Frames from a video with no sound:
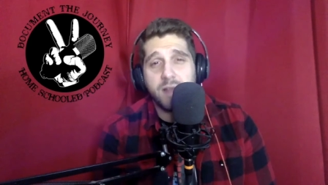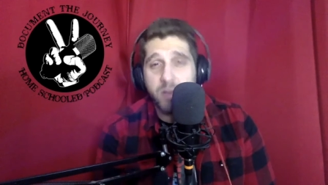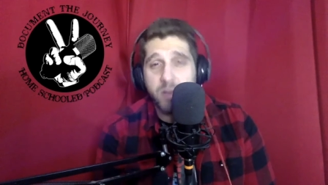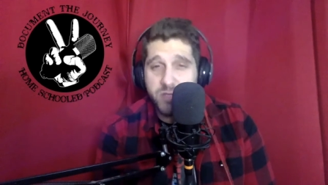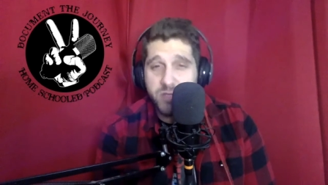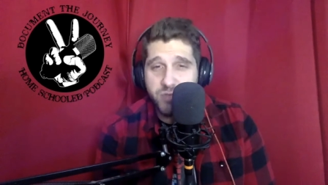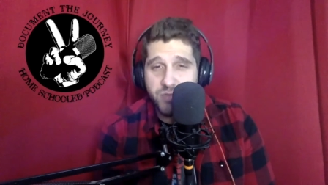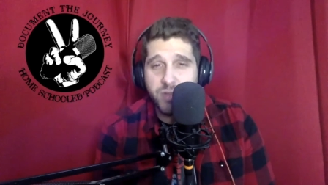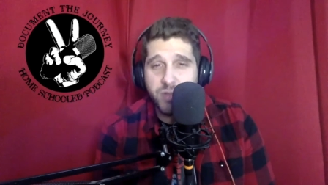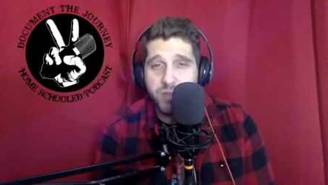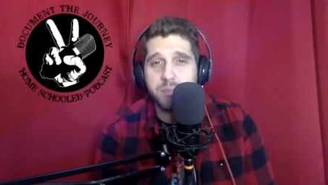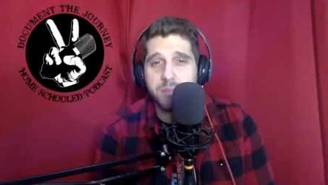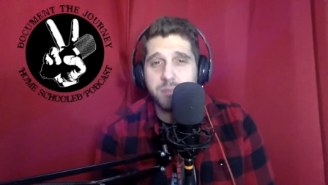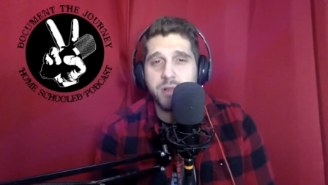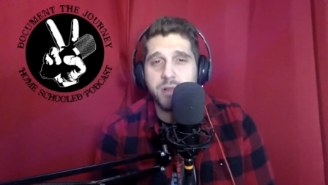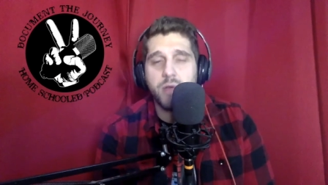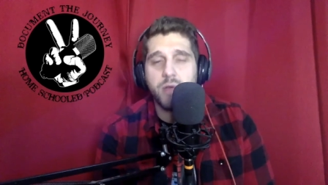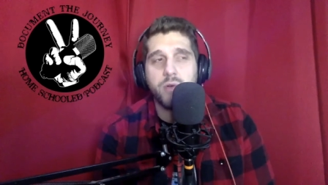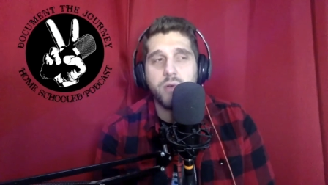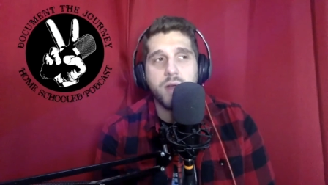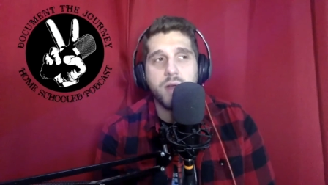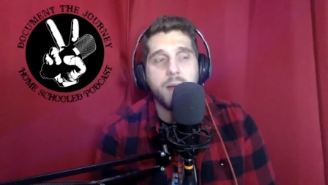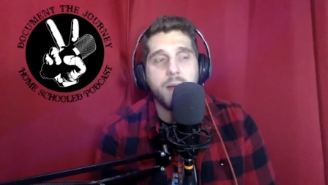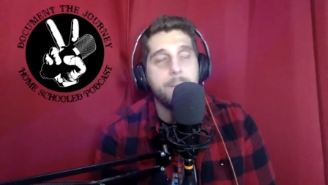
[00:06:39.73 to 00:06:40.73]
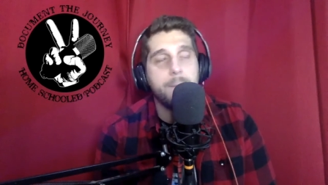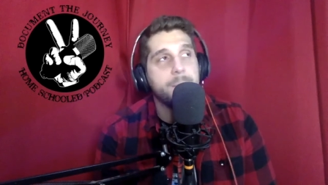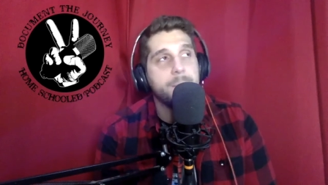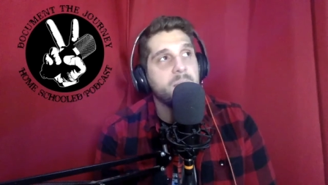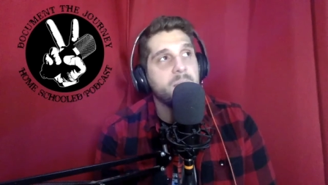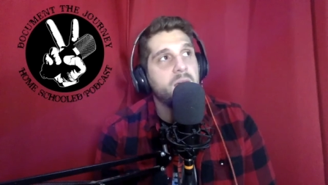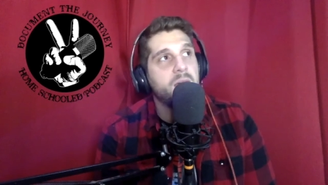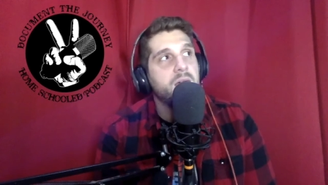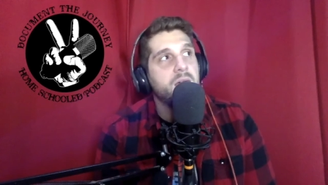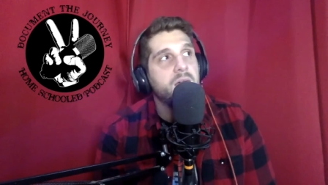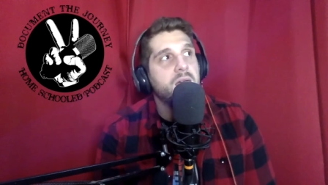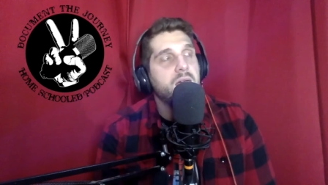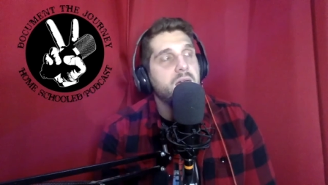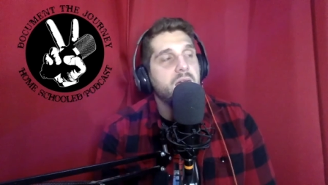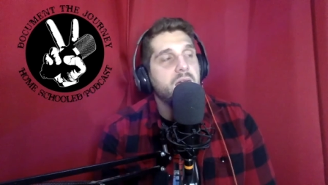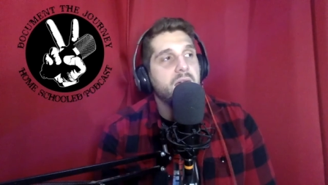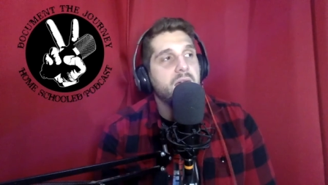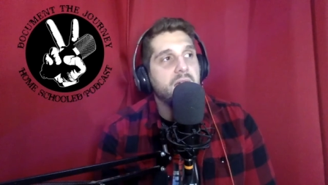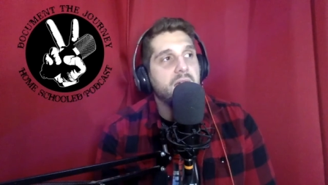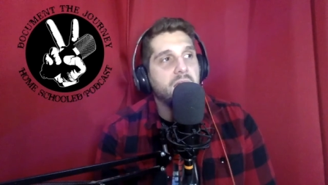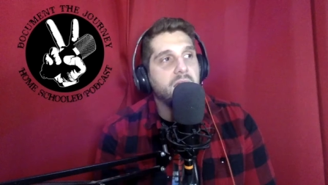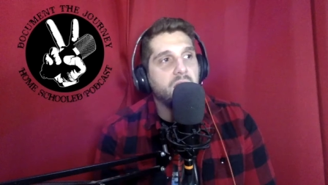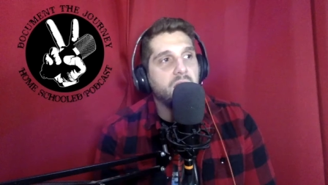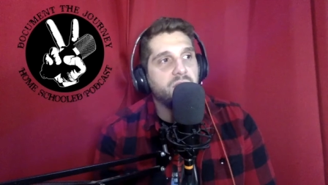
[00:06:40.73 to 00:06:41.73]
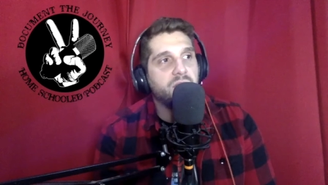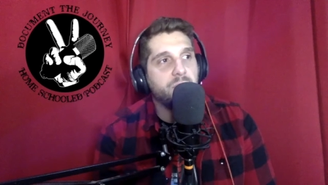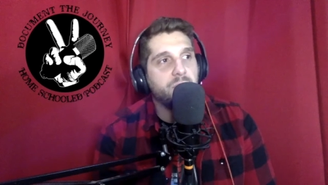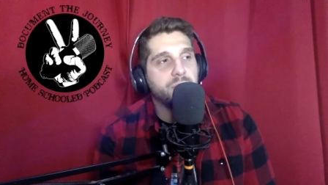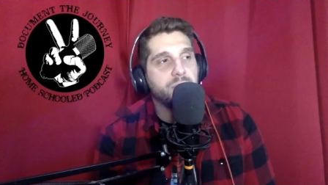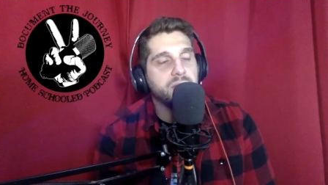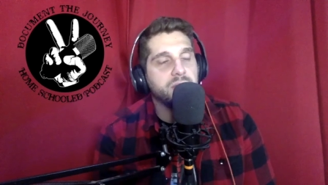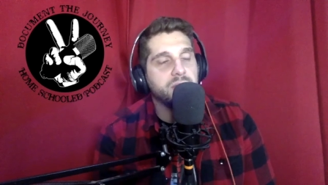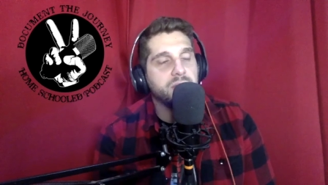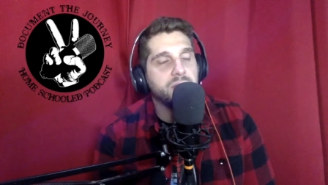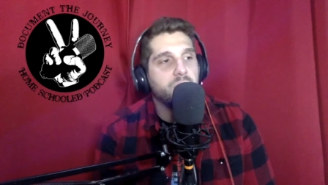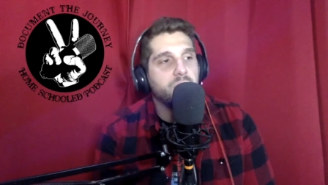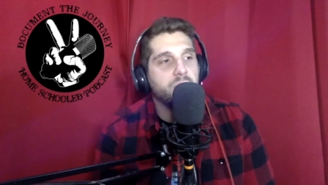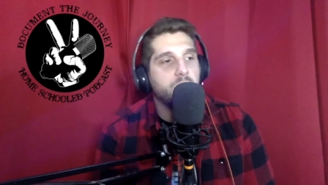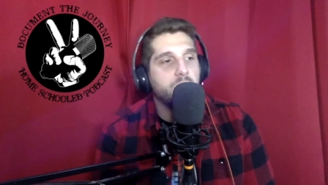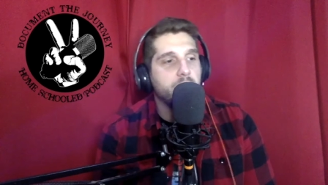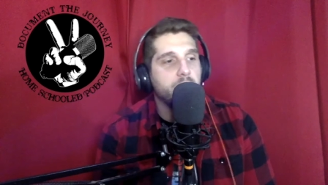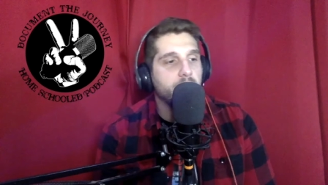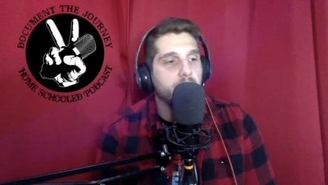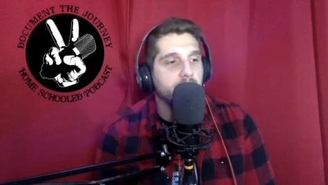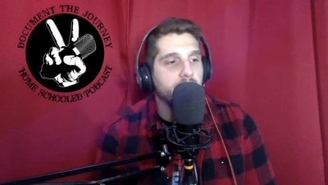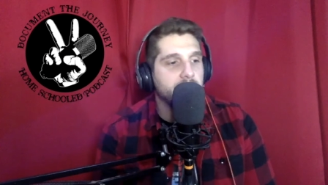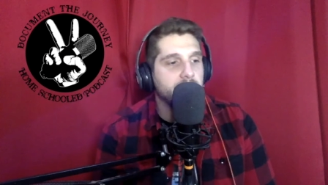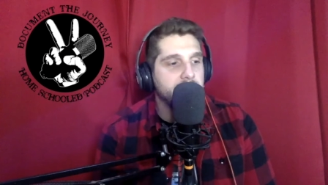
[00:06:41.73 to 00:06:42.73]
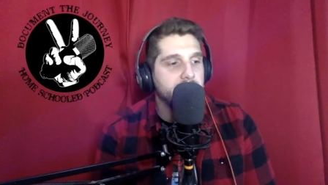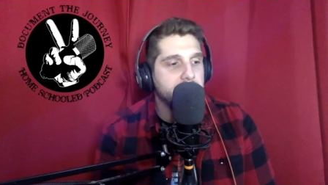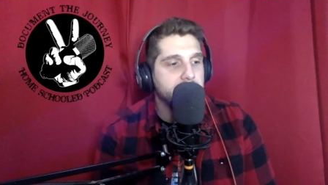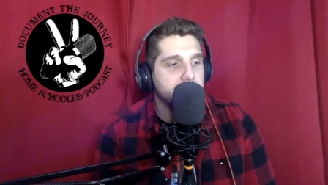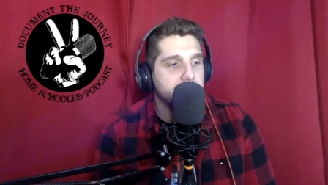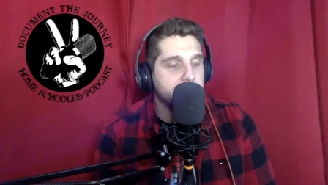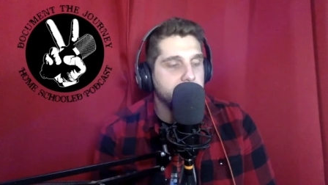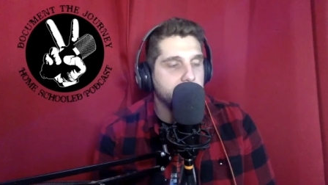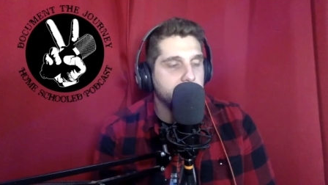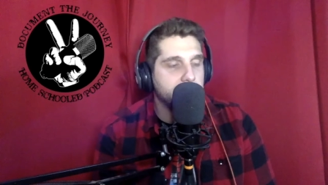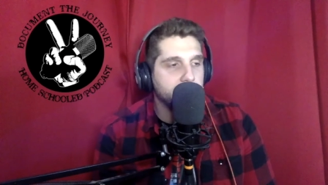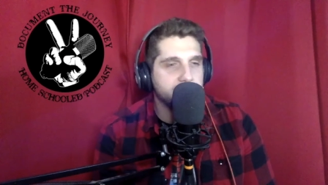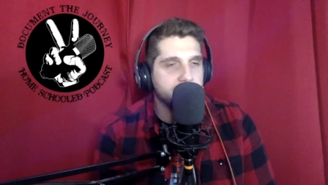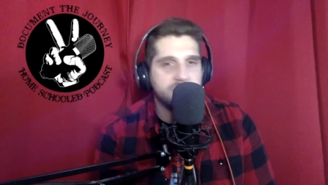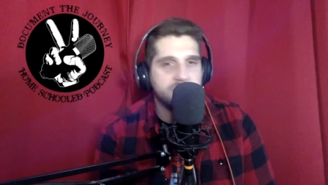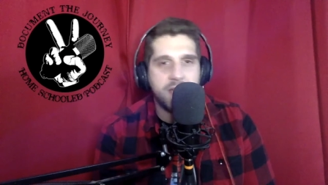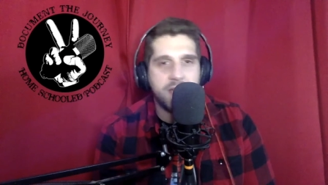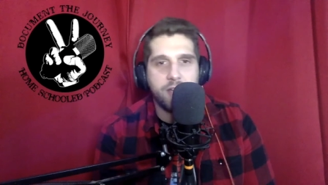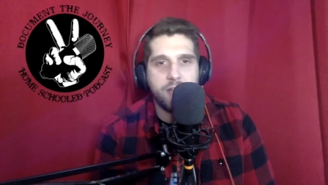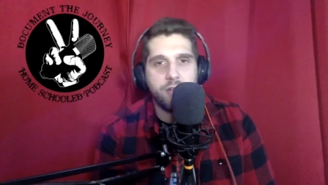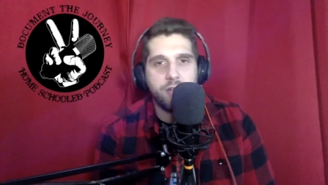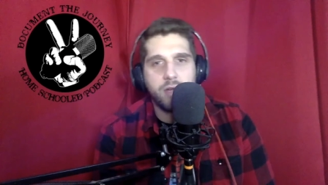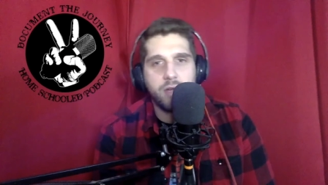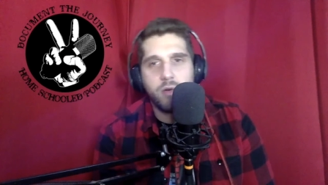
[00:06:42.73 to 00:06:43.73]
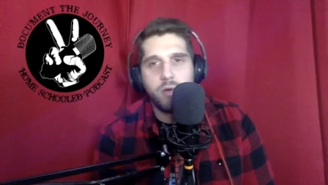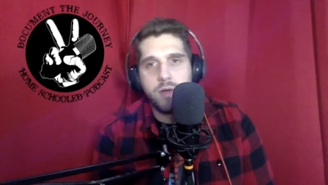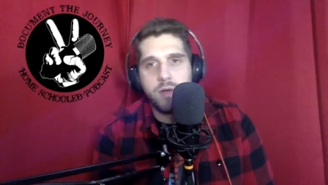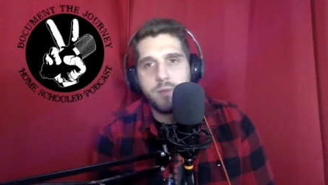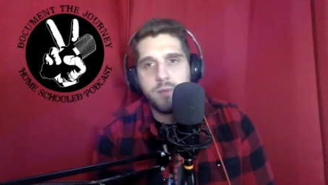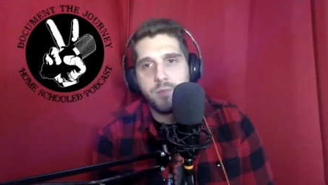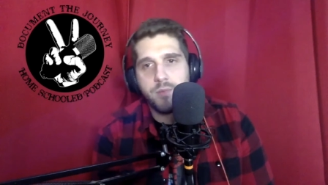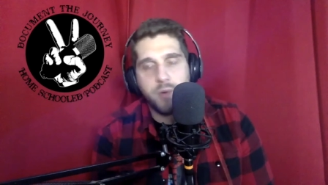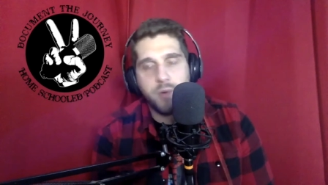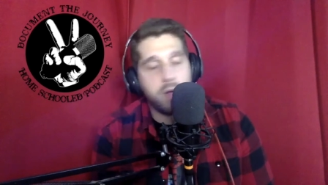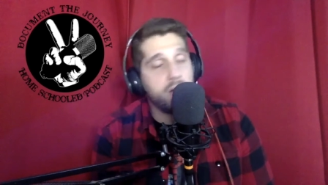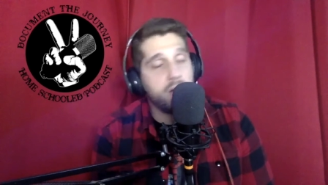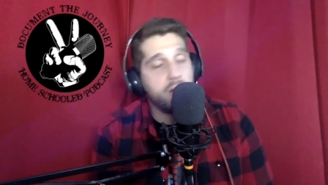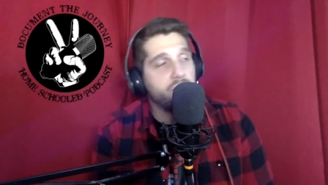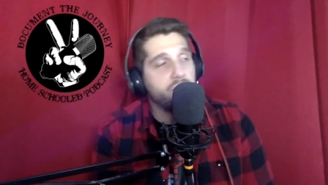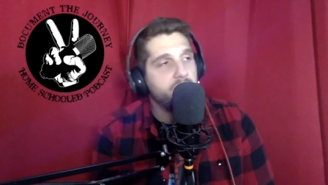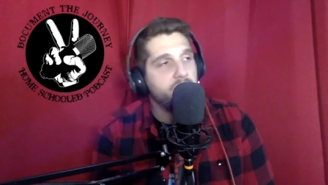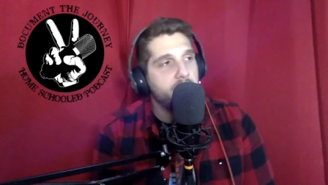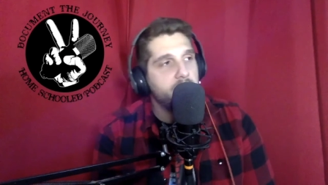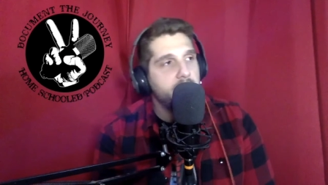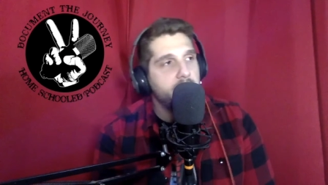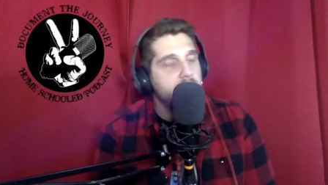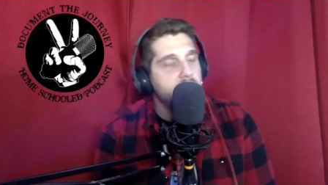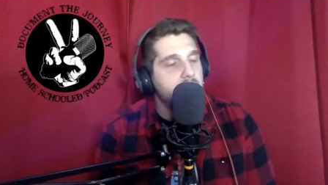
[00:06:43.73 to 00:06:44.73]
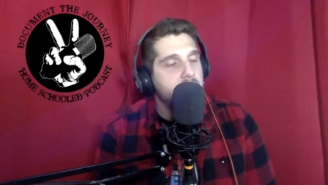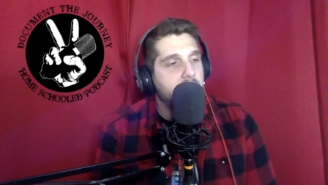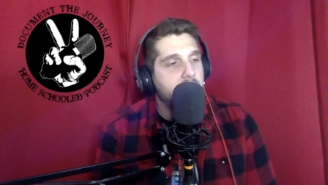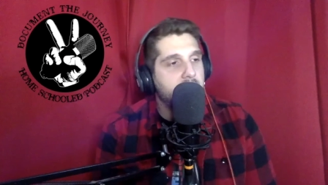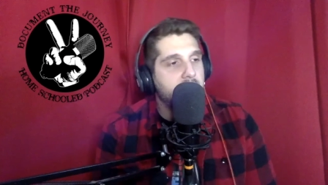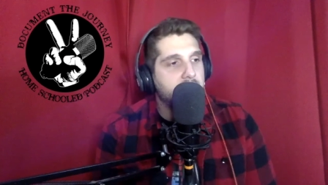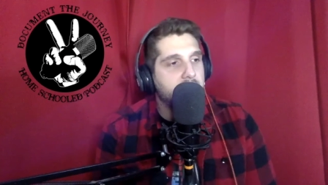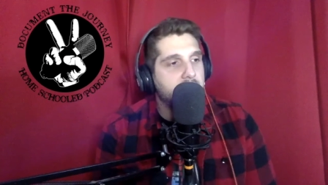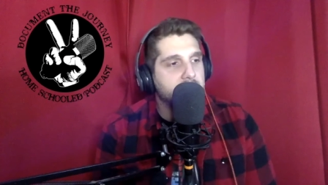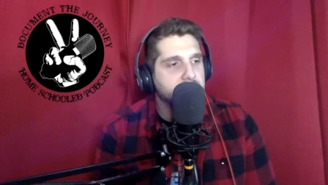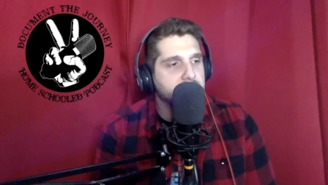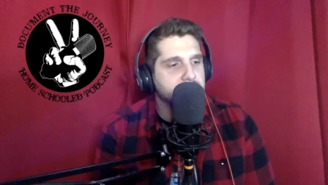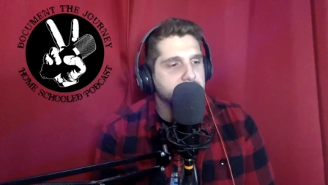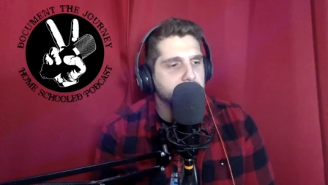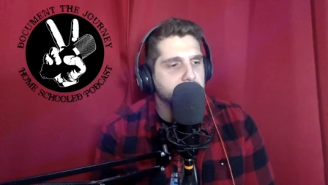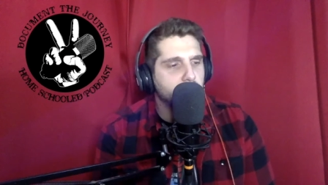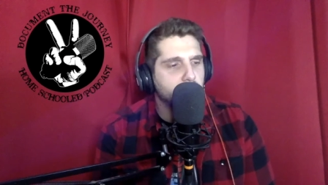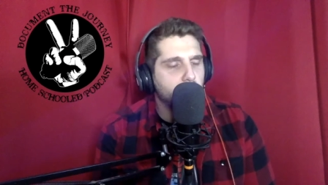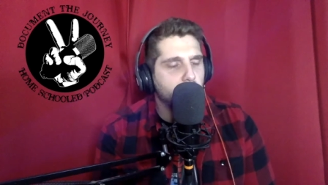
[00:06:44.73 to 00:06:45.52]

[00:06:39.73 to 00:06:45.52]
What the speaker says: He was really blowing up, and I believe that we were in Ontario Improv, and